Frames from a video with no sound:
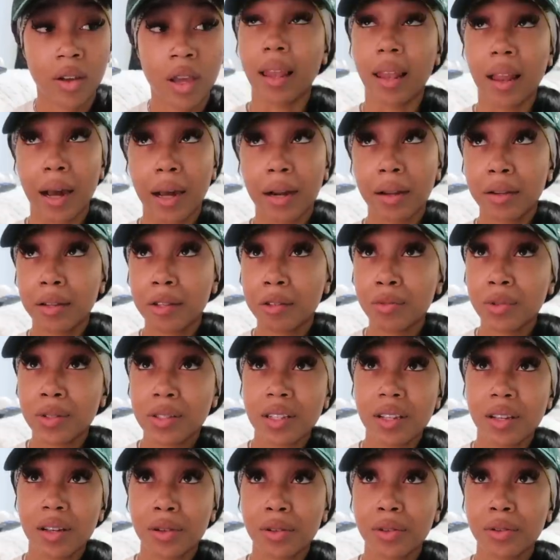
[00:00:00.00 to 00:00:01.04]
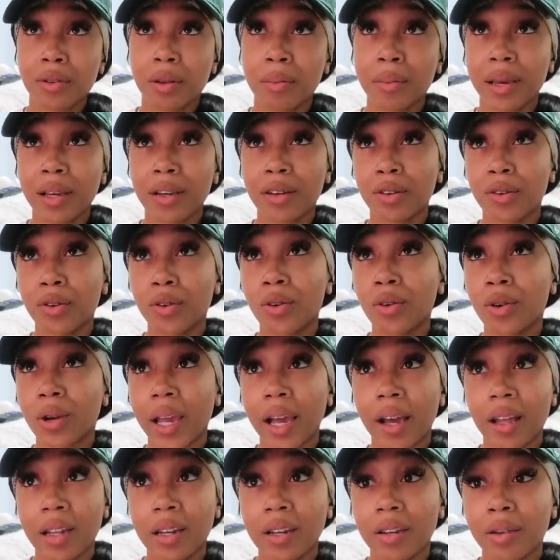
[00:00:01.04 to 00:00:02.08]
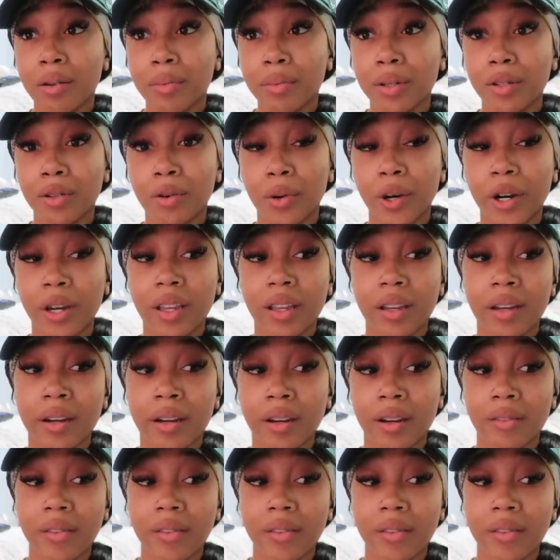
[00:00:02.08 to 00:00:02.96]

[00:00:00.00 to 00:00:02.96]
A lot of them will tell you to make a Google calendar and put the work in there.